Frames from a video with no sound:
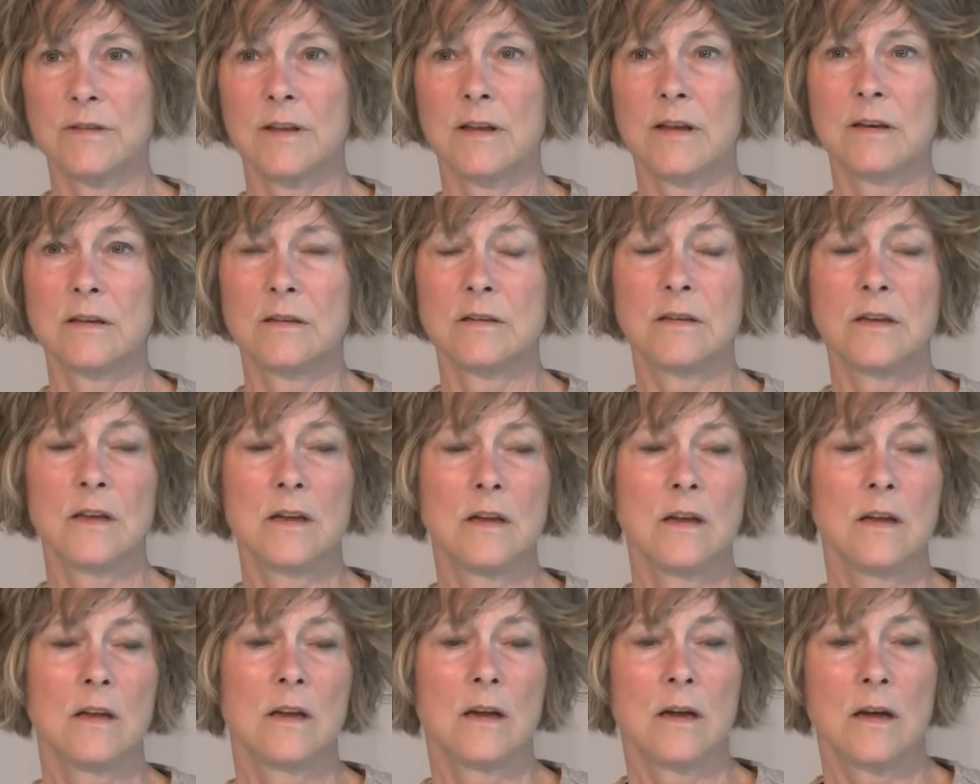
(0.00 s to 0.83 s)
And
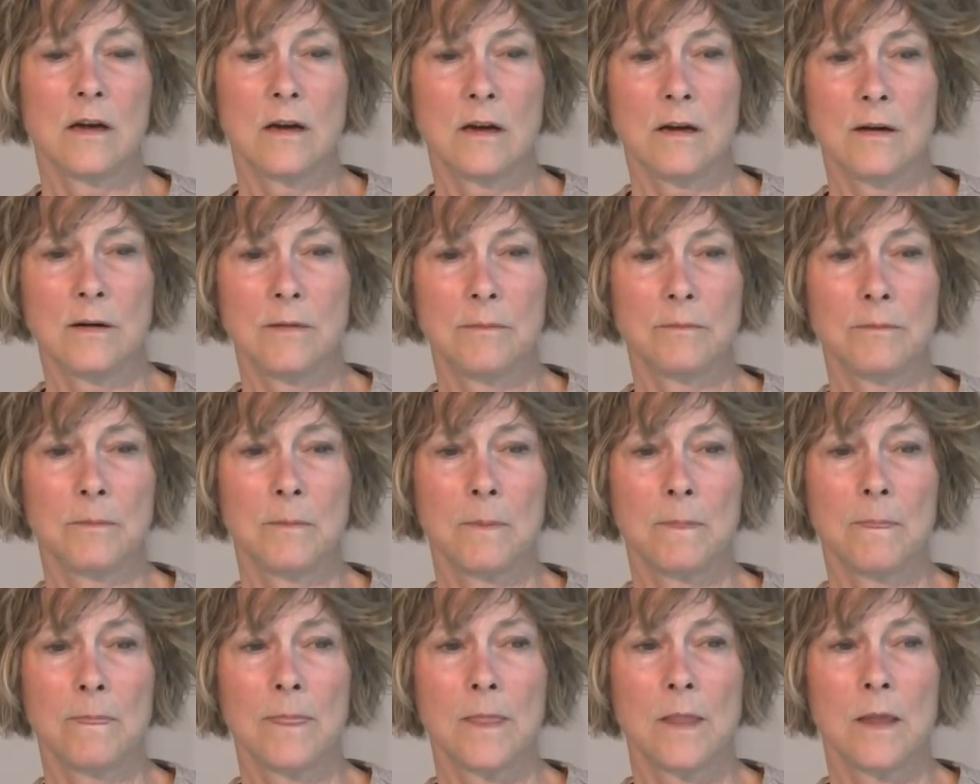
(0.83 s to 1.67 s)
um,
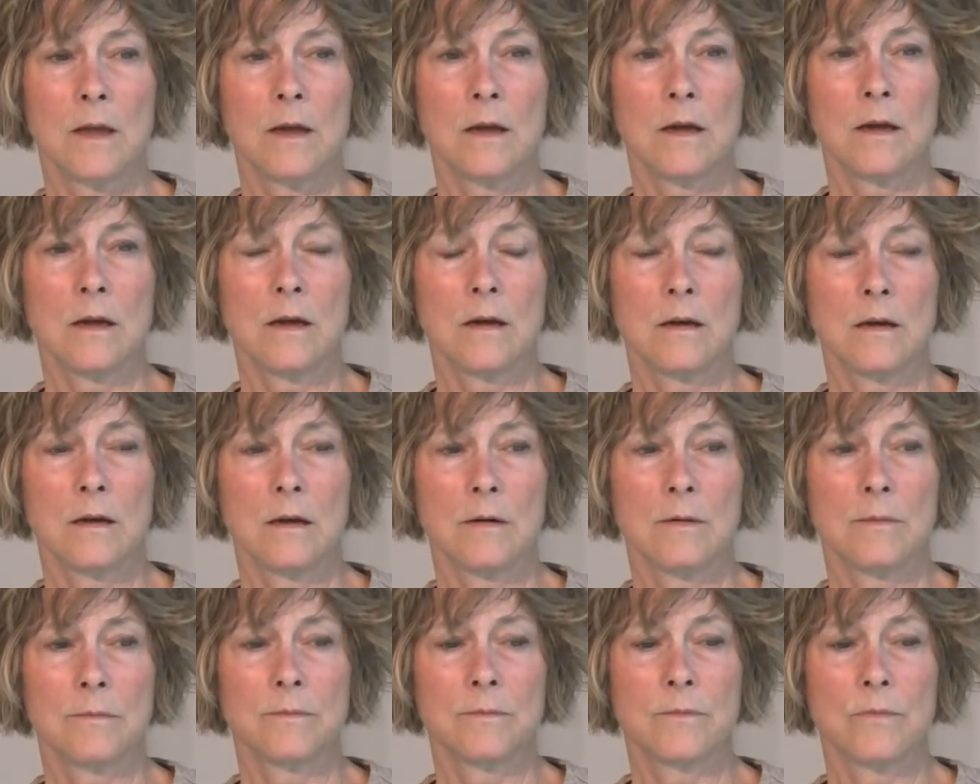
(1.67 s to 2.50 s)

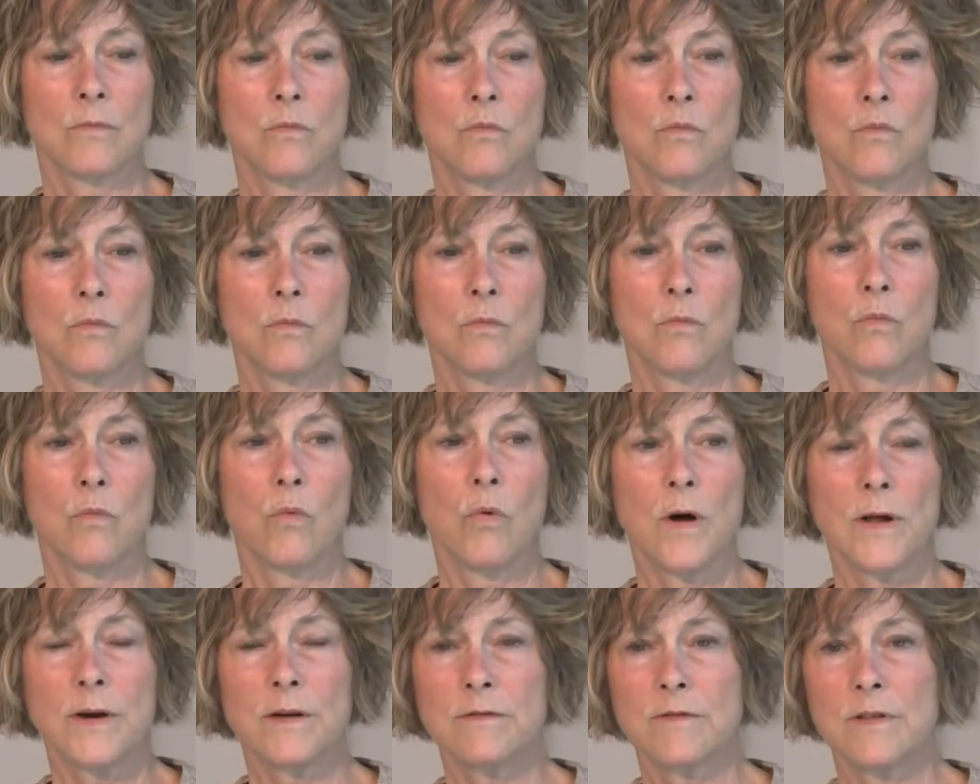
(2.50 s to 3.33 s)
um,
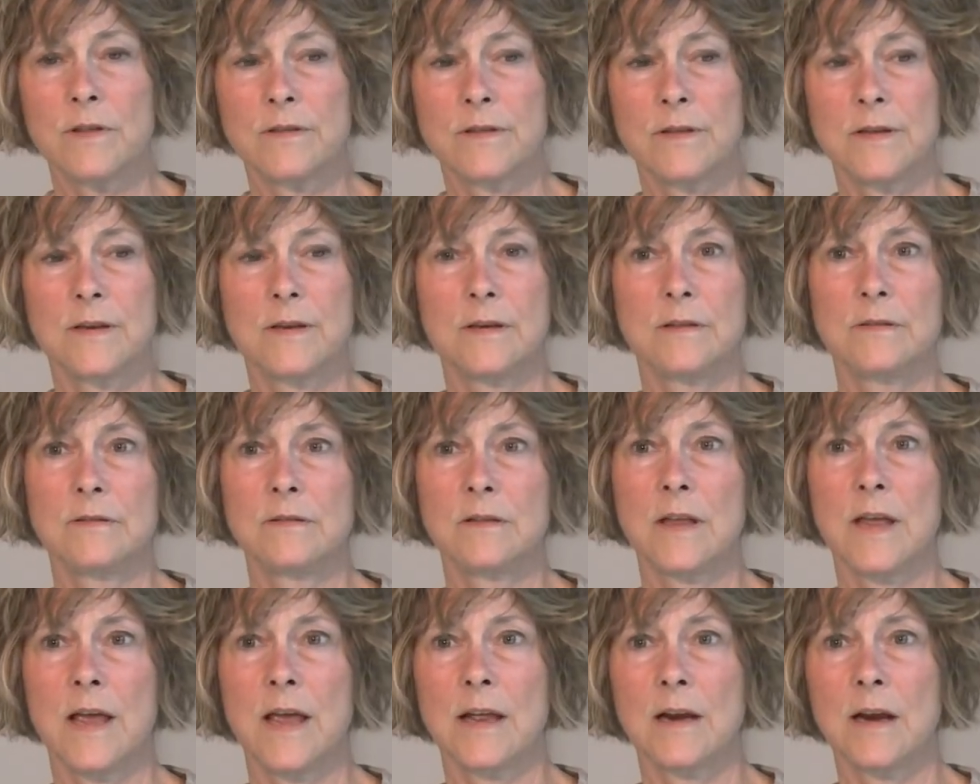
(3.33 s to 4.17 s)
one of the things
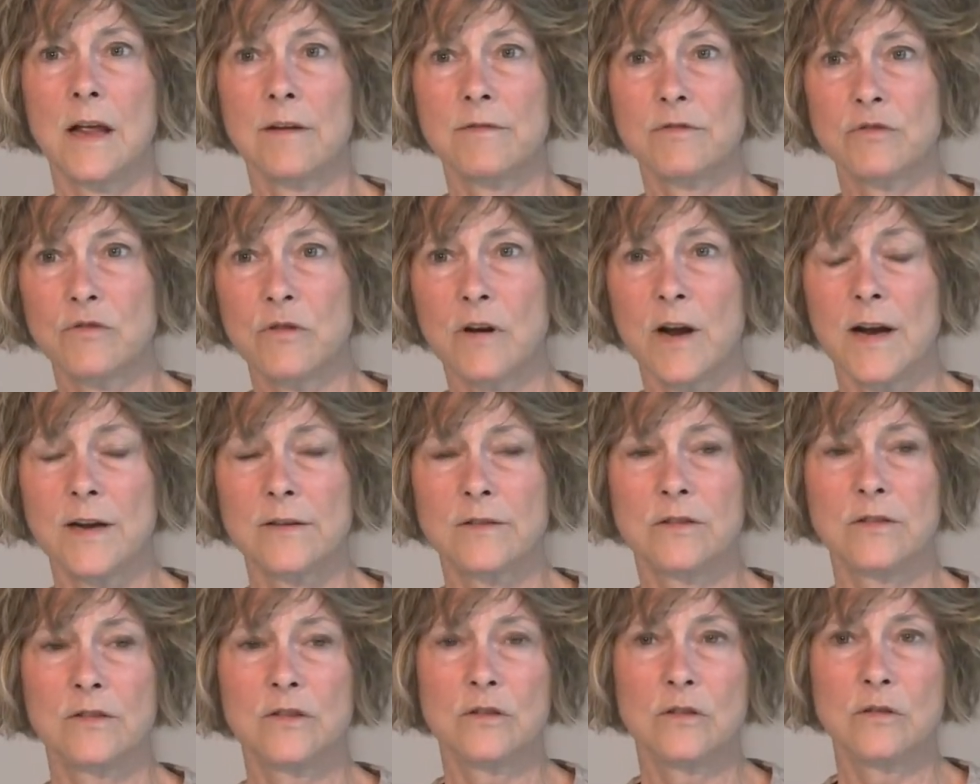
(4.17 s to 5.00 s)
that I've tried
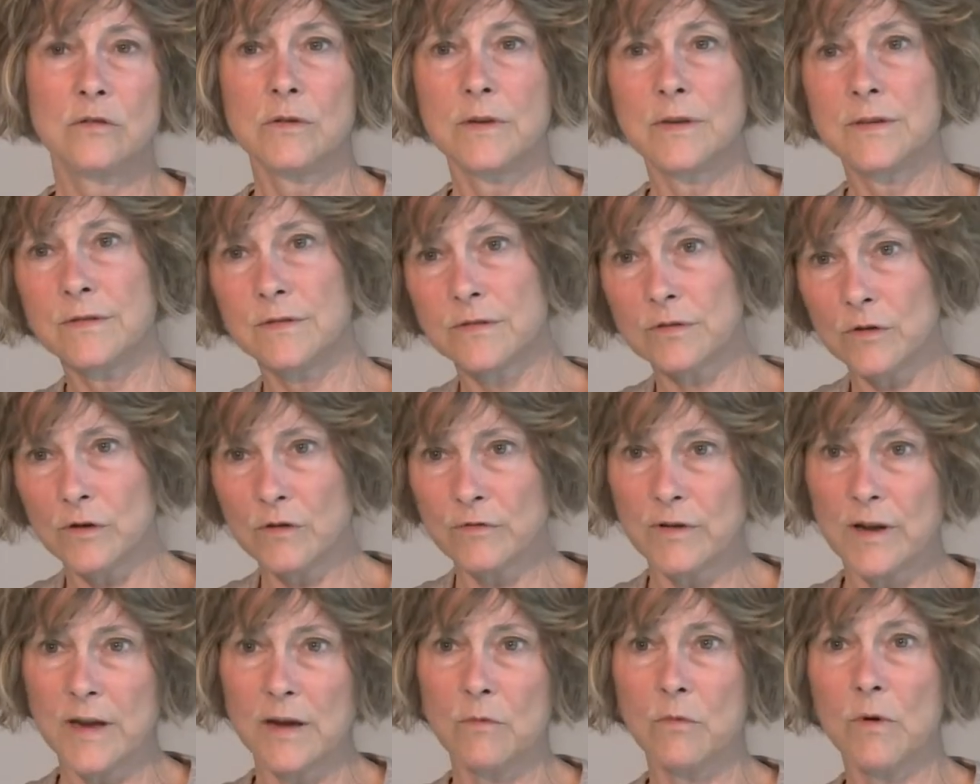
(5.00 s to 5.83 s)
to do is
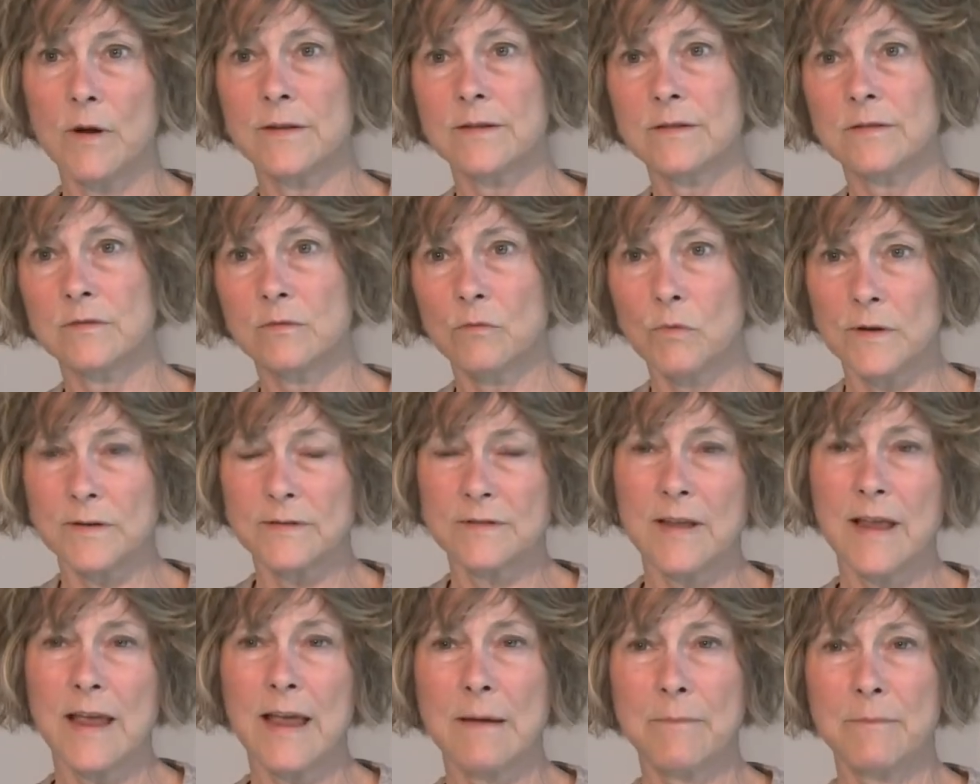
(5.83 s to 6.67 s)
survey what's what's
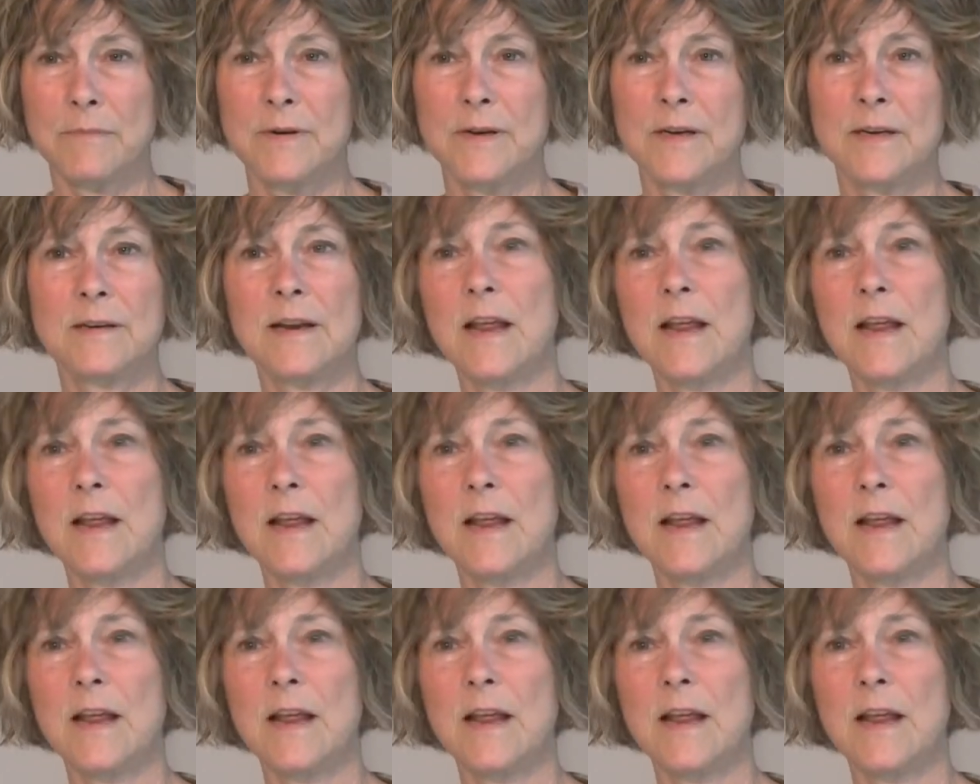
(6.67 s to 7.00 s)
happening.